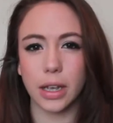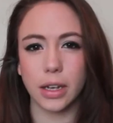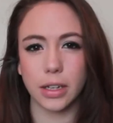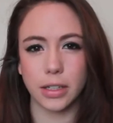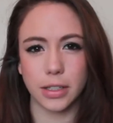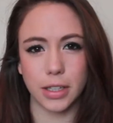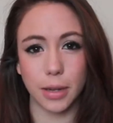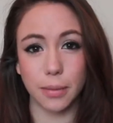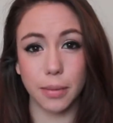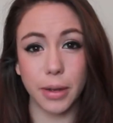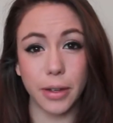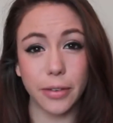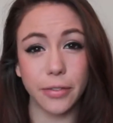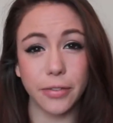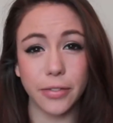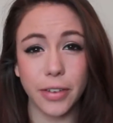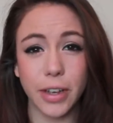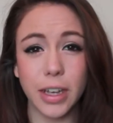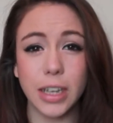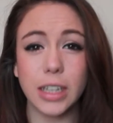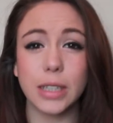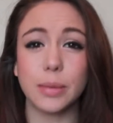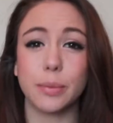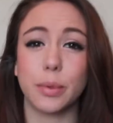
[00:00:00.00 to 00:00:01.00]
So my
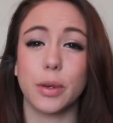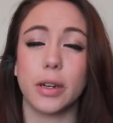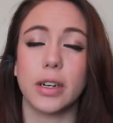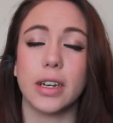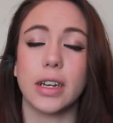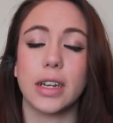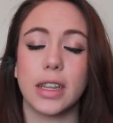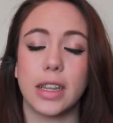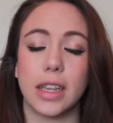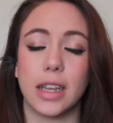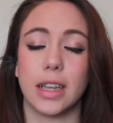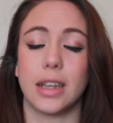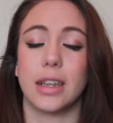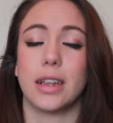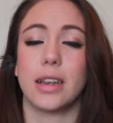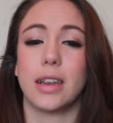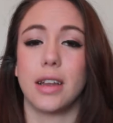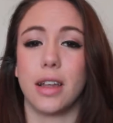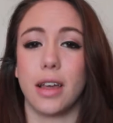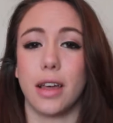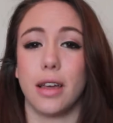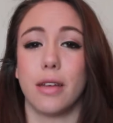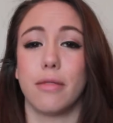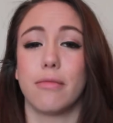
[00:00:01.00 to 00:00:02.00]
first product
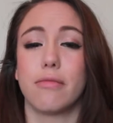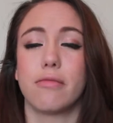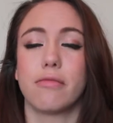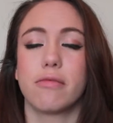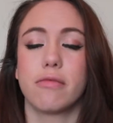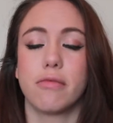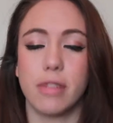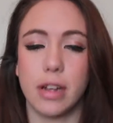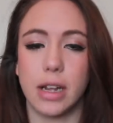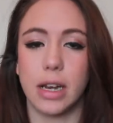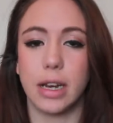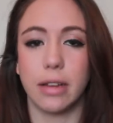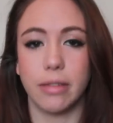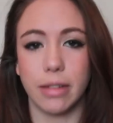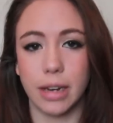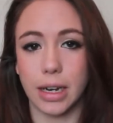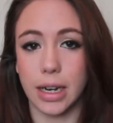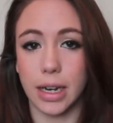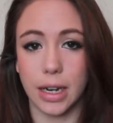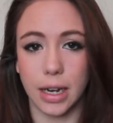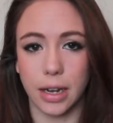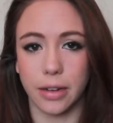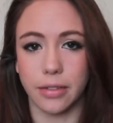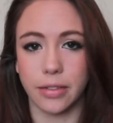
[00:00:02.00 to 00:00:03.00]
that I'm
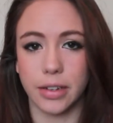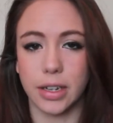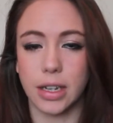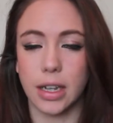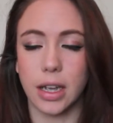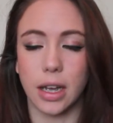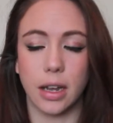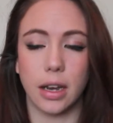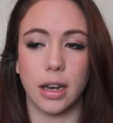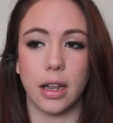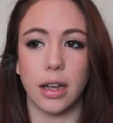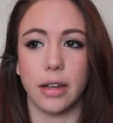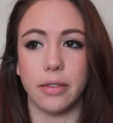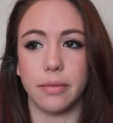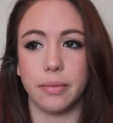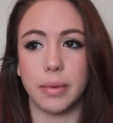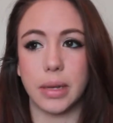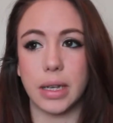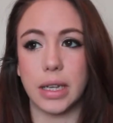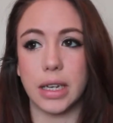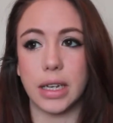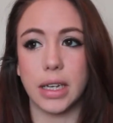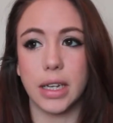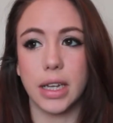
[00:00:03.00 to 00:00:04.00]
really loving and I've
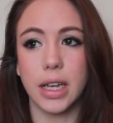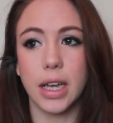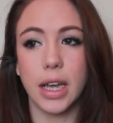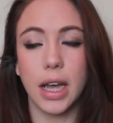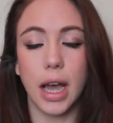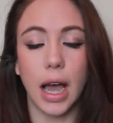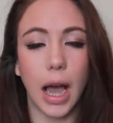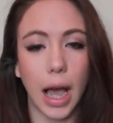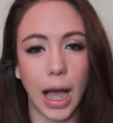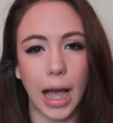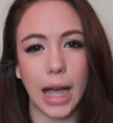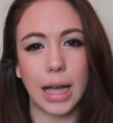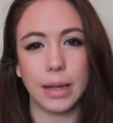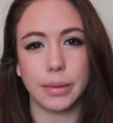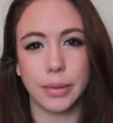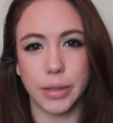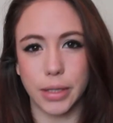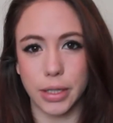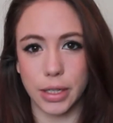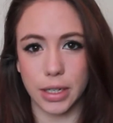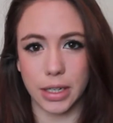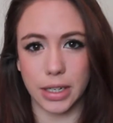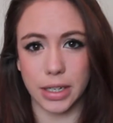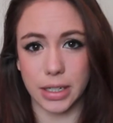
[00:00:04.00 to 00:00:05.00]
been
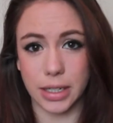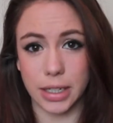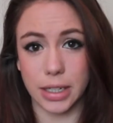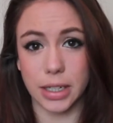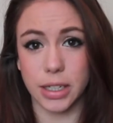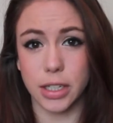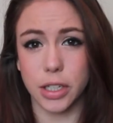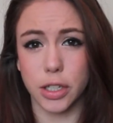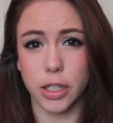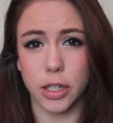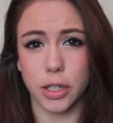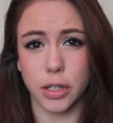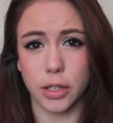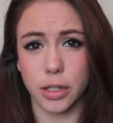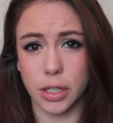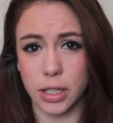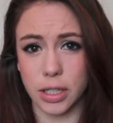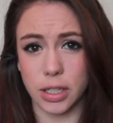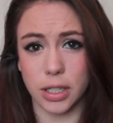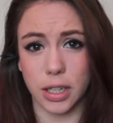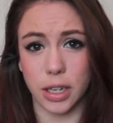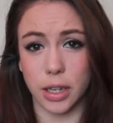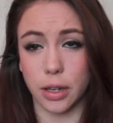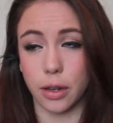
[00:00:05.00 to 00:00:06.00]
absolutely addicted to
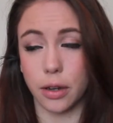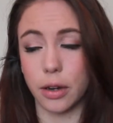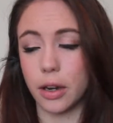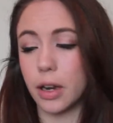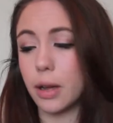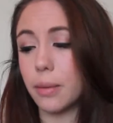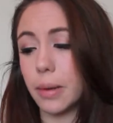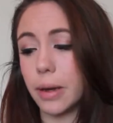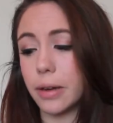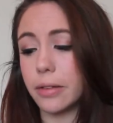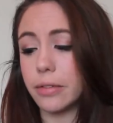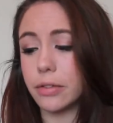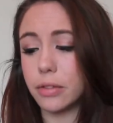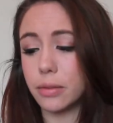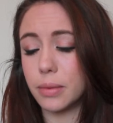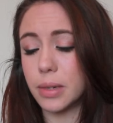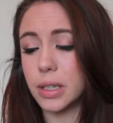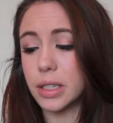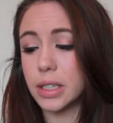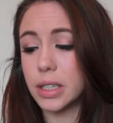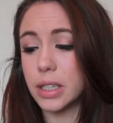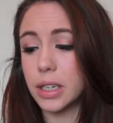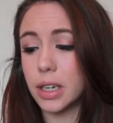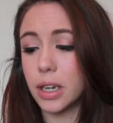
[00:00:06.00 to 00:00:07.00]
since I got it about 4
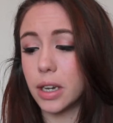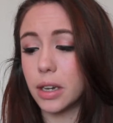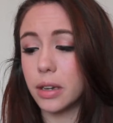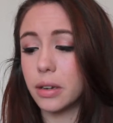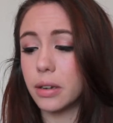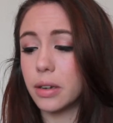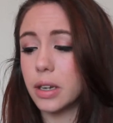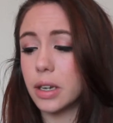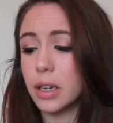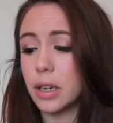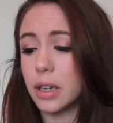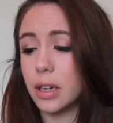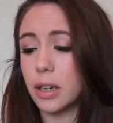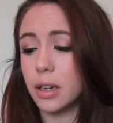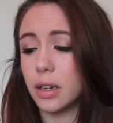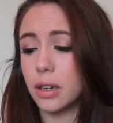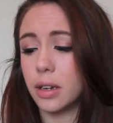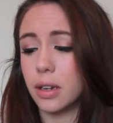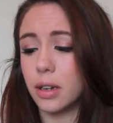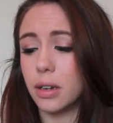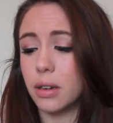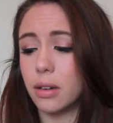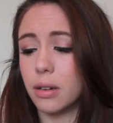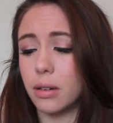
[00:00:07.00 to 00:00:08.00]
months ago,
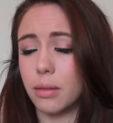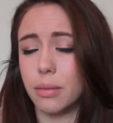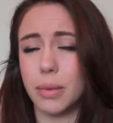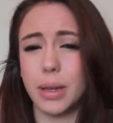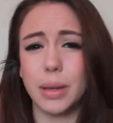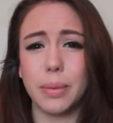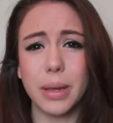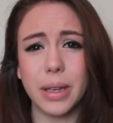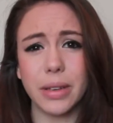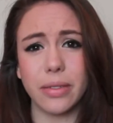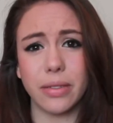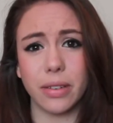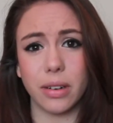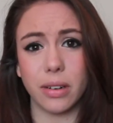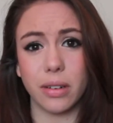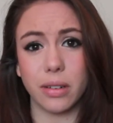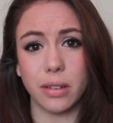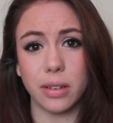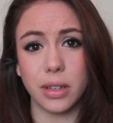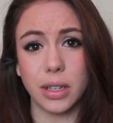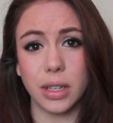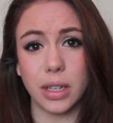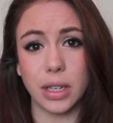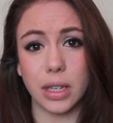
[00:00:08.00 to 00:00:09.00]
or maybe even
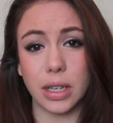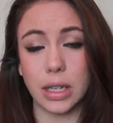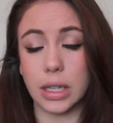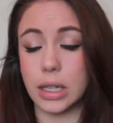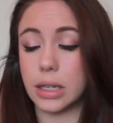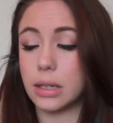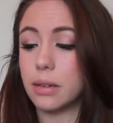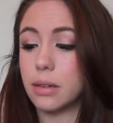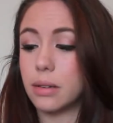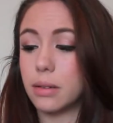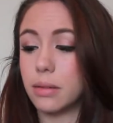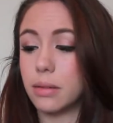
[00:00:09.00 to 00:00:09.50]
longer than that.